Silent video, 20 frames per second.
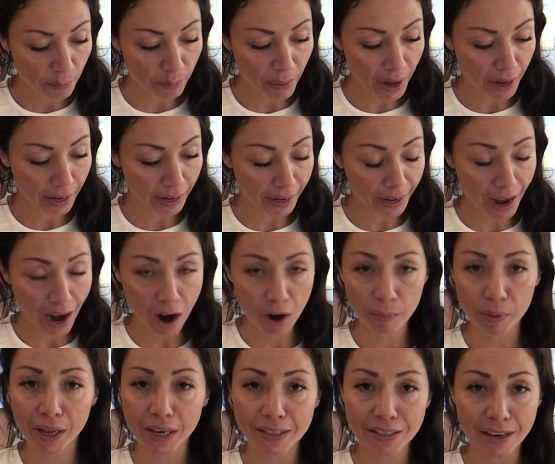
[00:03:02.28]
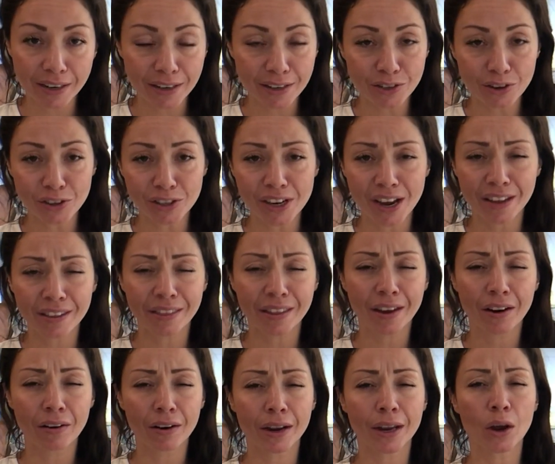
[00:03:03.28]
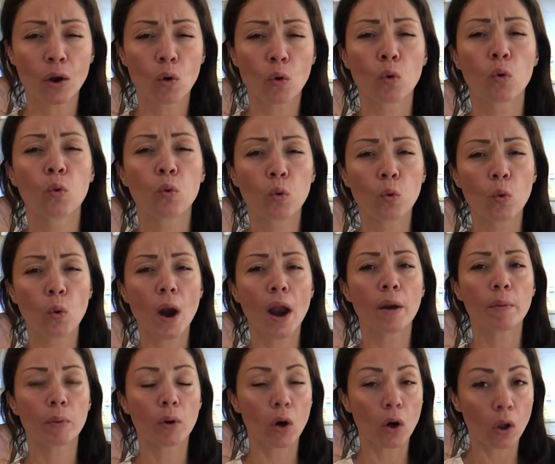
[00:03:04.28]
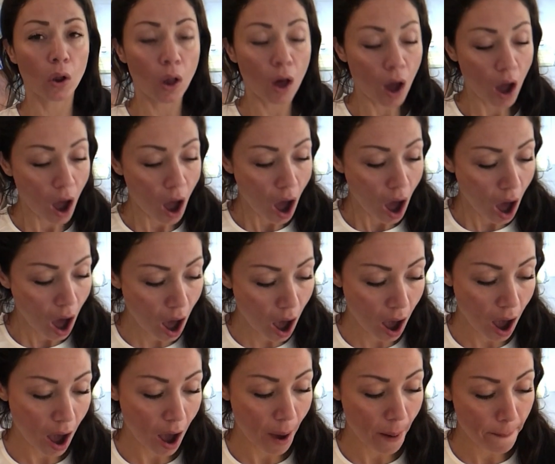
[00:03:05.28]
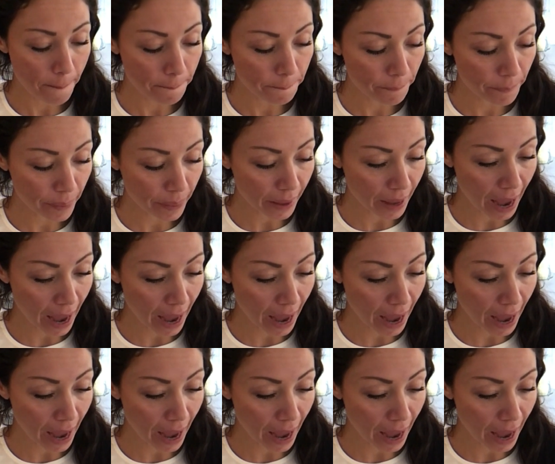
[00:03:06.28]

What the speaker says: my caramelized onions are done. They are incredible. And